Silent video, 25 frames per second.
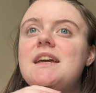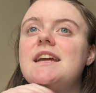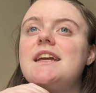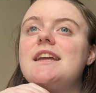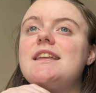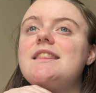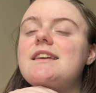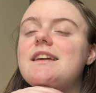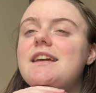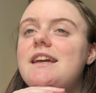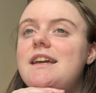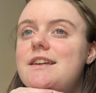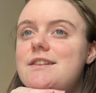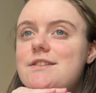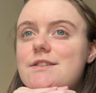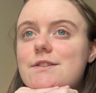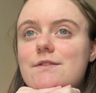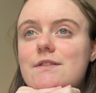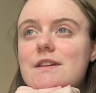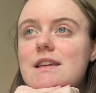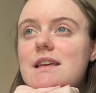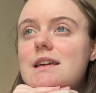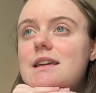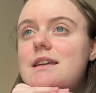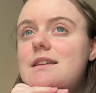In the case of
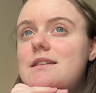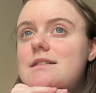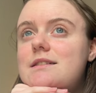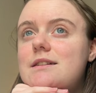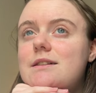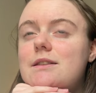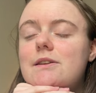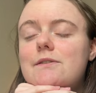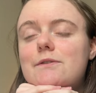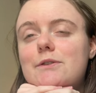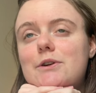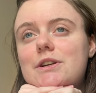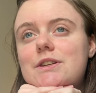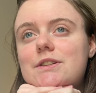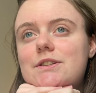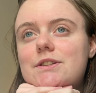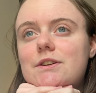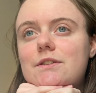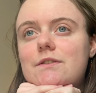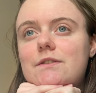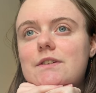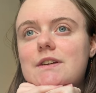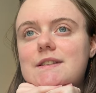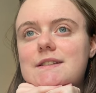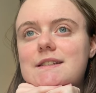Kiki's Delivery
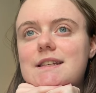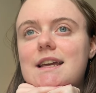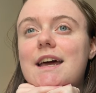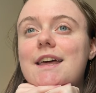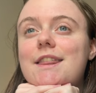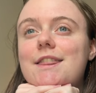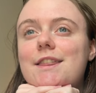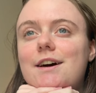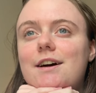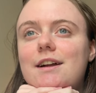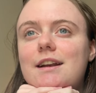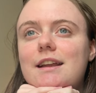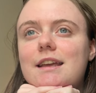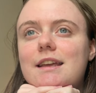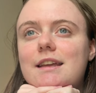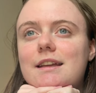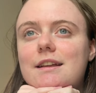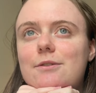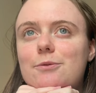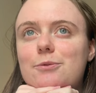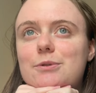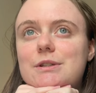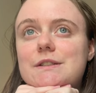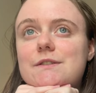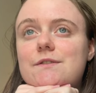Service, I thought
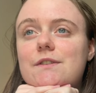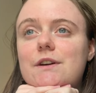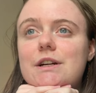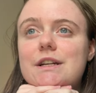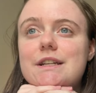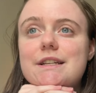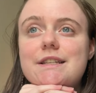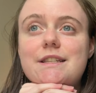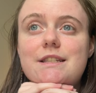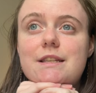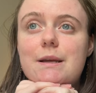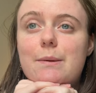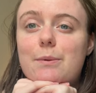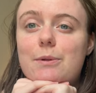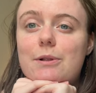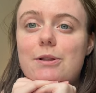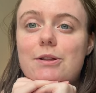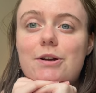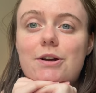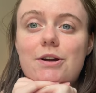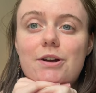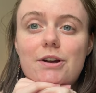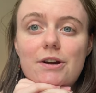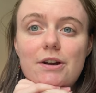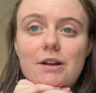it was very
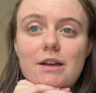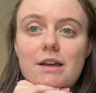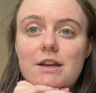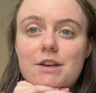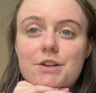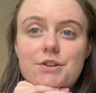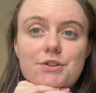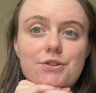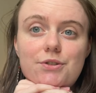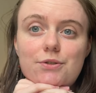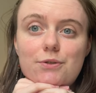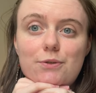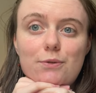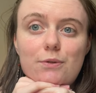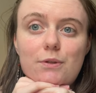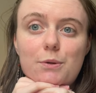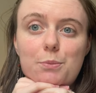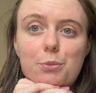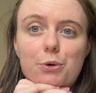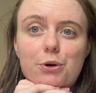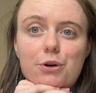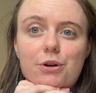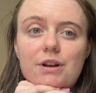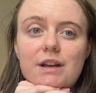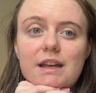similar to the
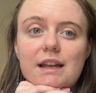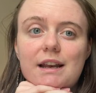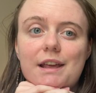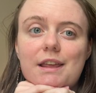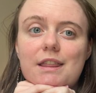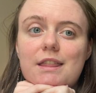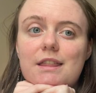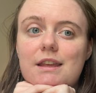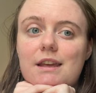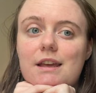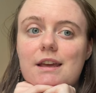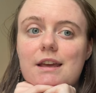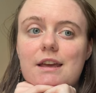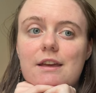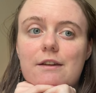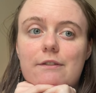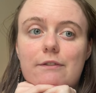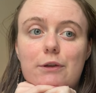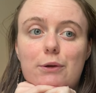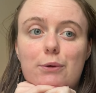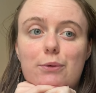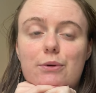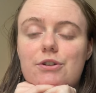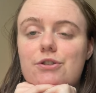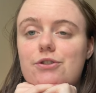book, and I think if
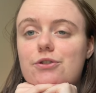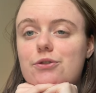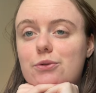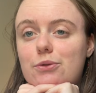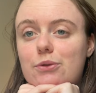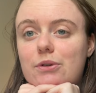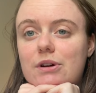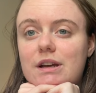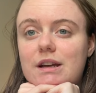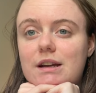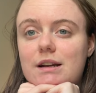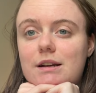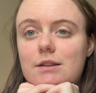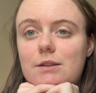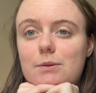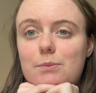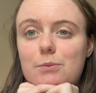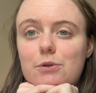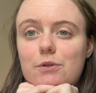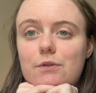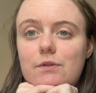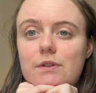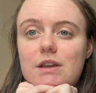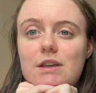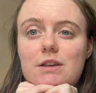you enjoyed the
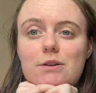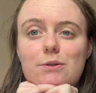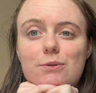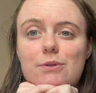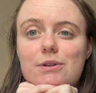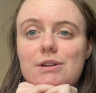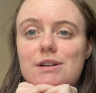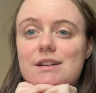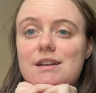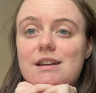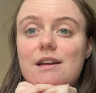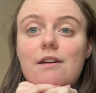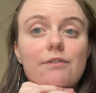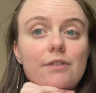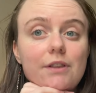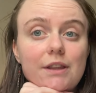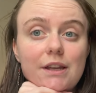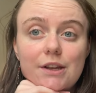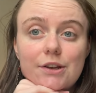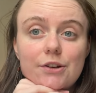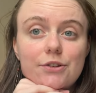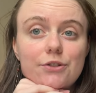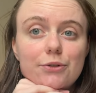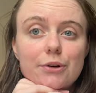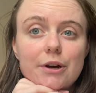movie, you can
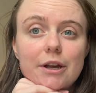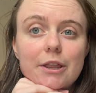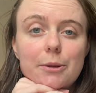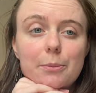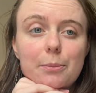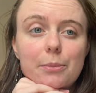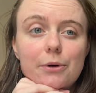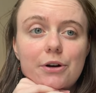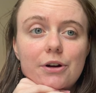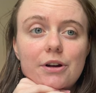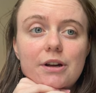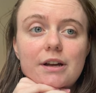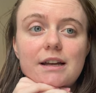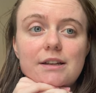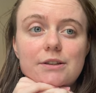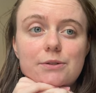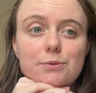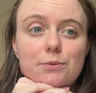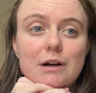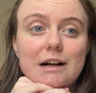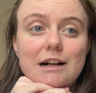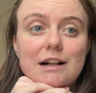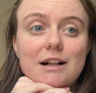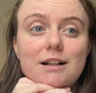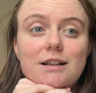definitely enjoy the book as
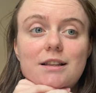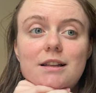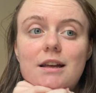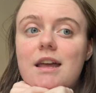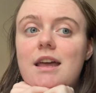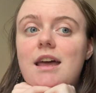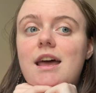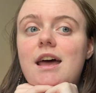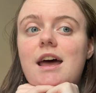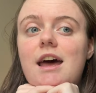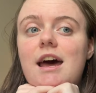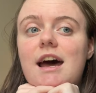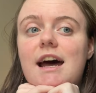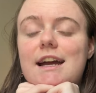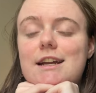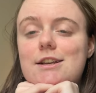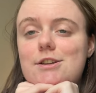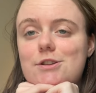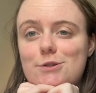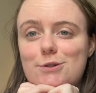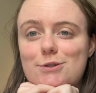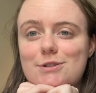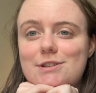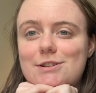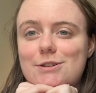well. I
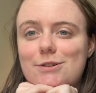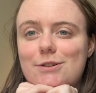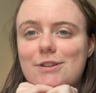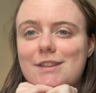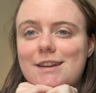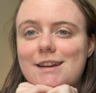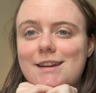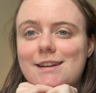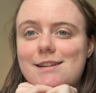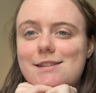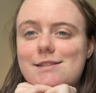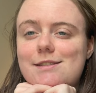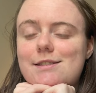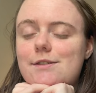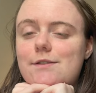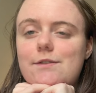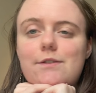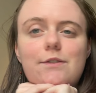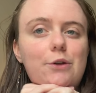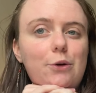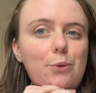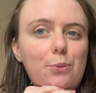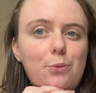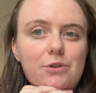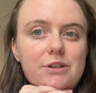do still think the
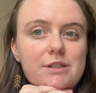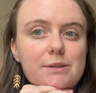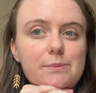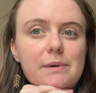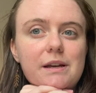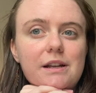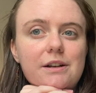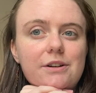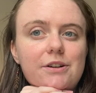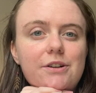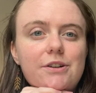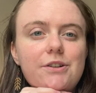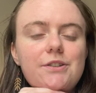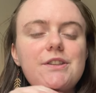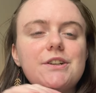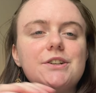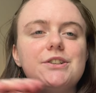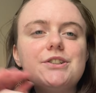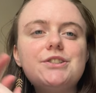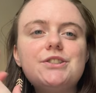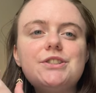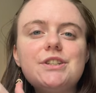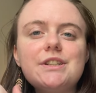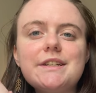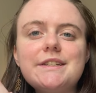film was better.
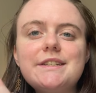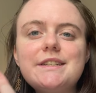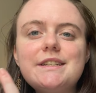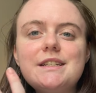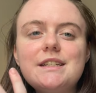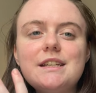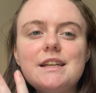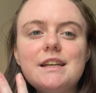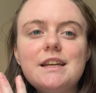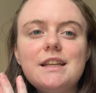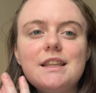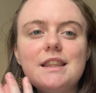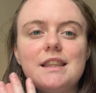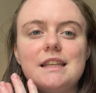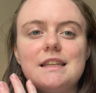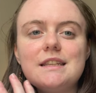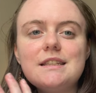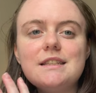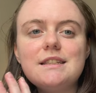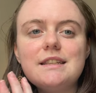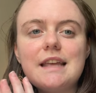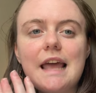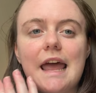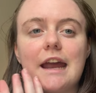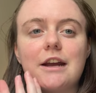There's just
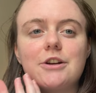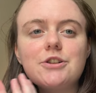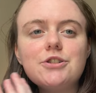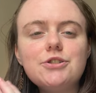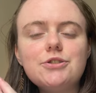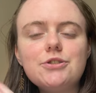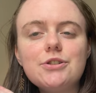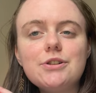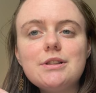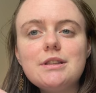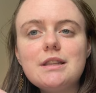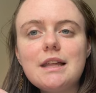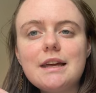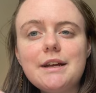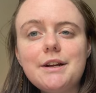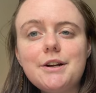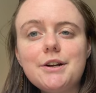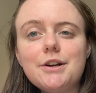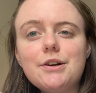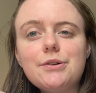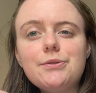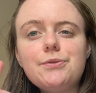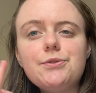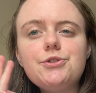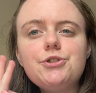this extra layer
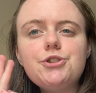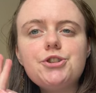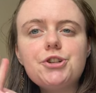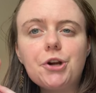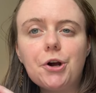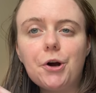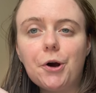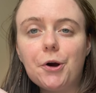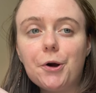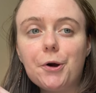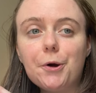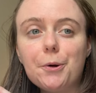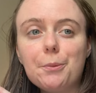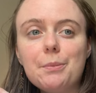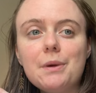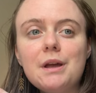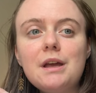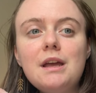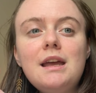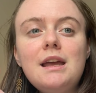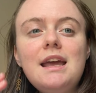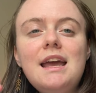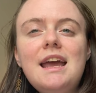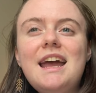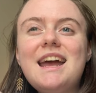of charm
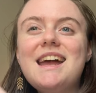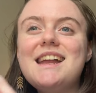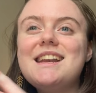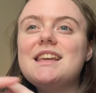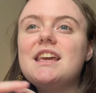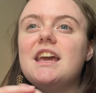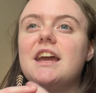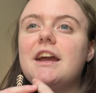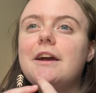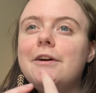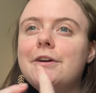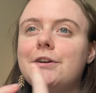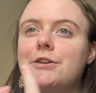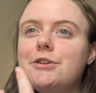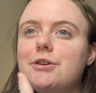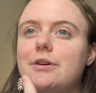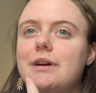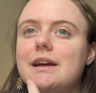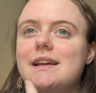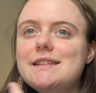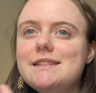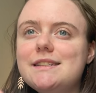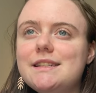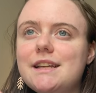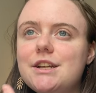and
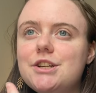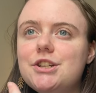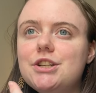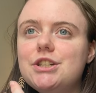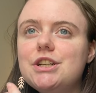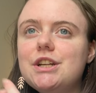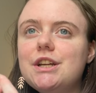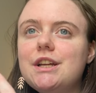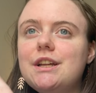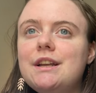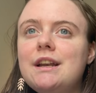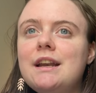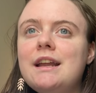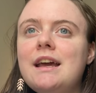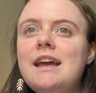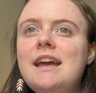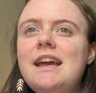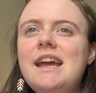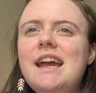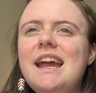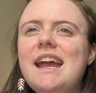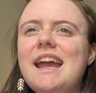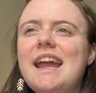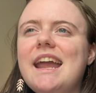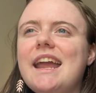characterization
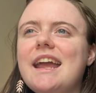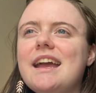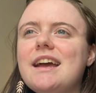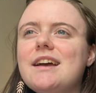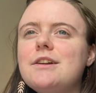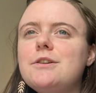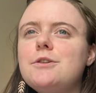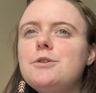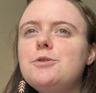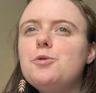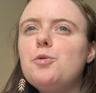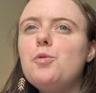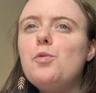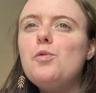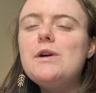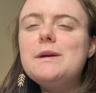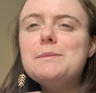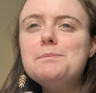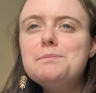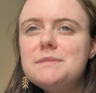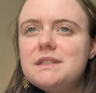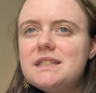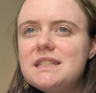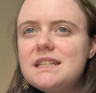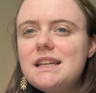and
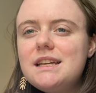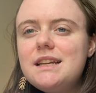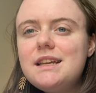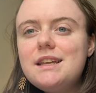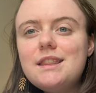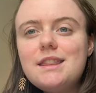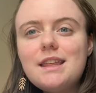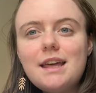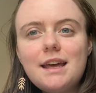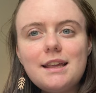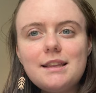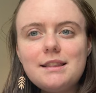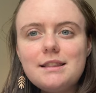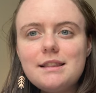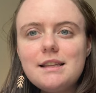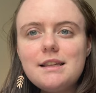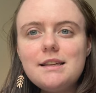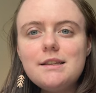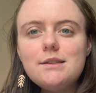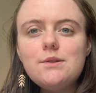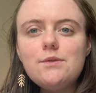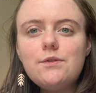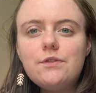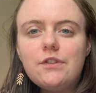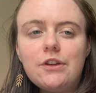whimsy that
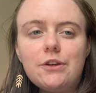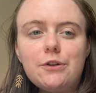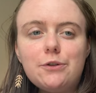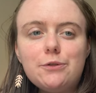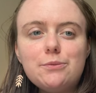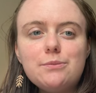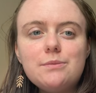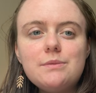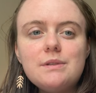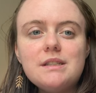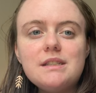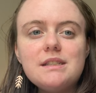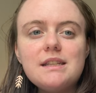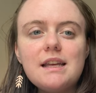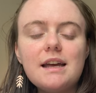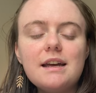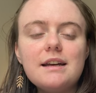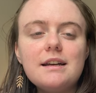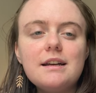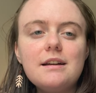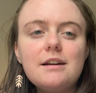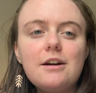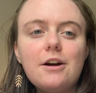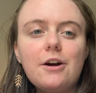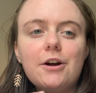these films
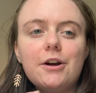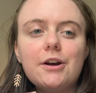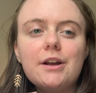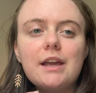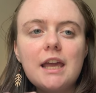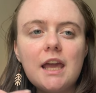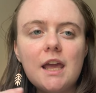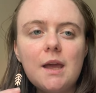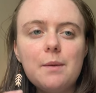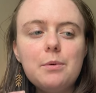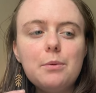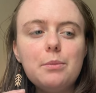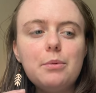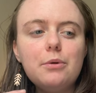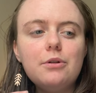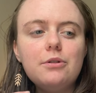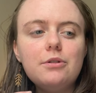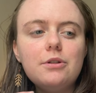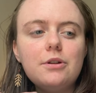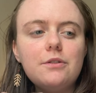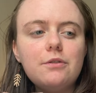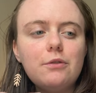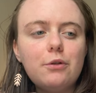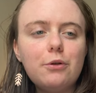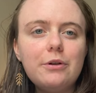are
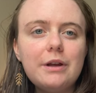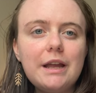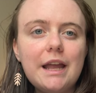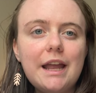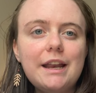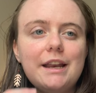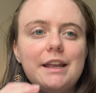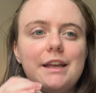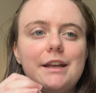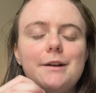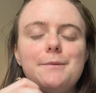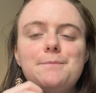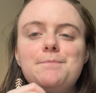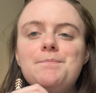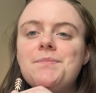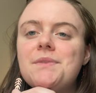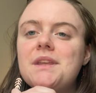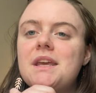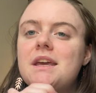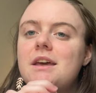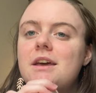capable of creating.